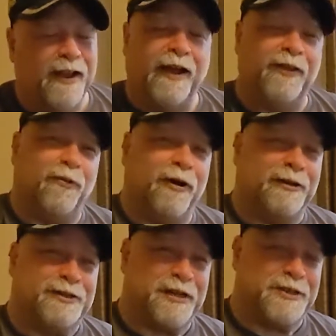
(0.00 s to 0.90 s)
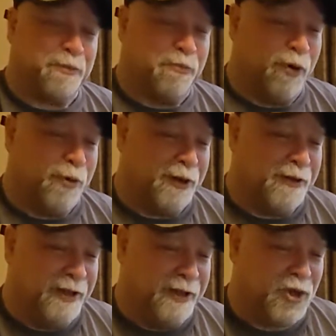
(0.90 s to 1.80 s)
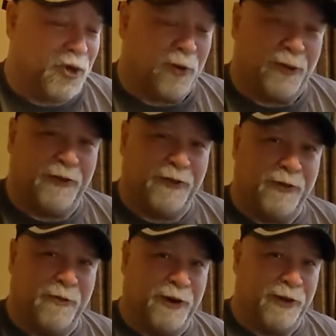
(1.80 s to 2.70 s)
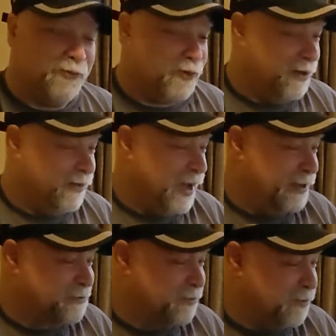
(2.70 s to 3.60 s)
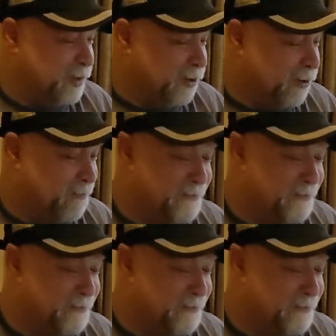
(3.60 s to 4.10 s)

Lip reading: and the wire is actually broken internally, and the only way you're going to find that is with a meter.